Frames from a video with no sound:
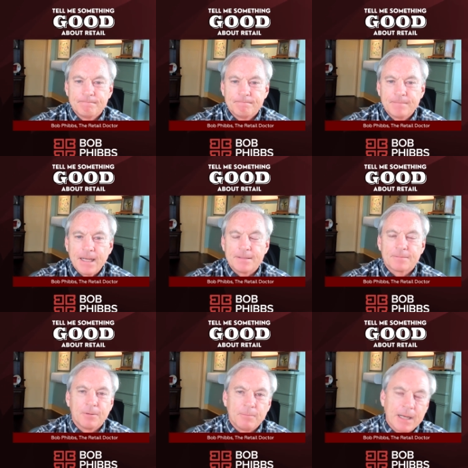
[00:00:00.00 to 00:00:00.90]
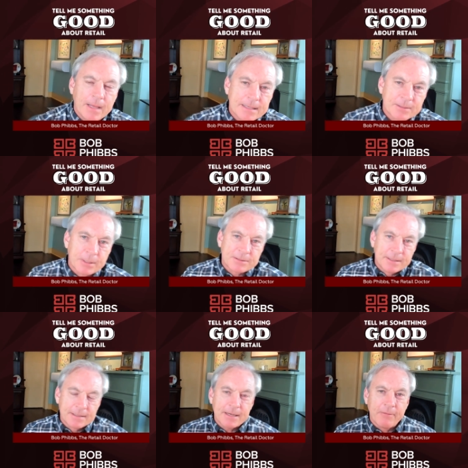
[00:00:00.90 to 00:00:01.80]
Nice. Well, my last
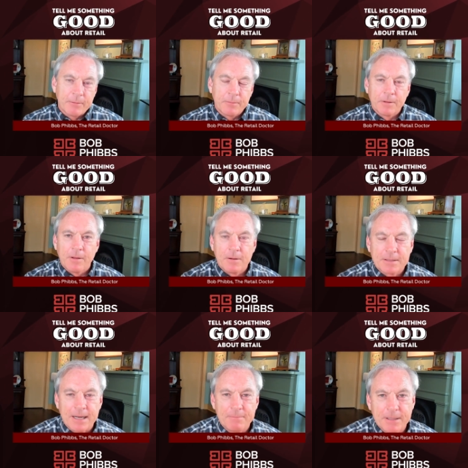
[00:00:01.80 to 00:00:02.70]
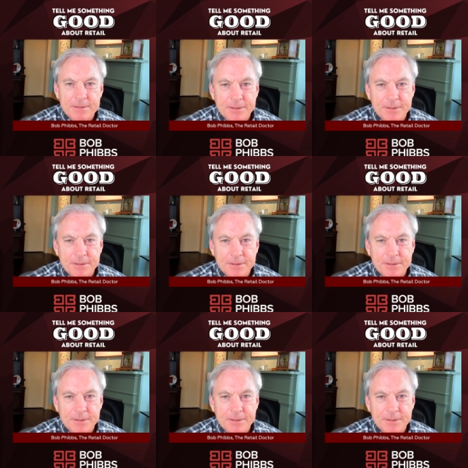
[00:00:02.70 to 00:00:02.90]
question is every longtime listener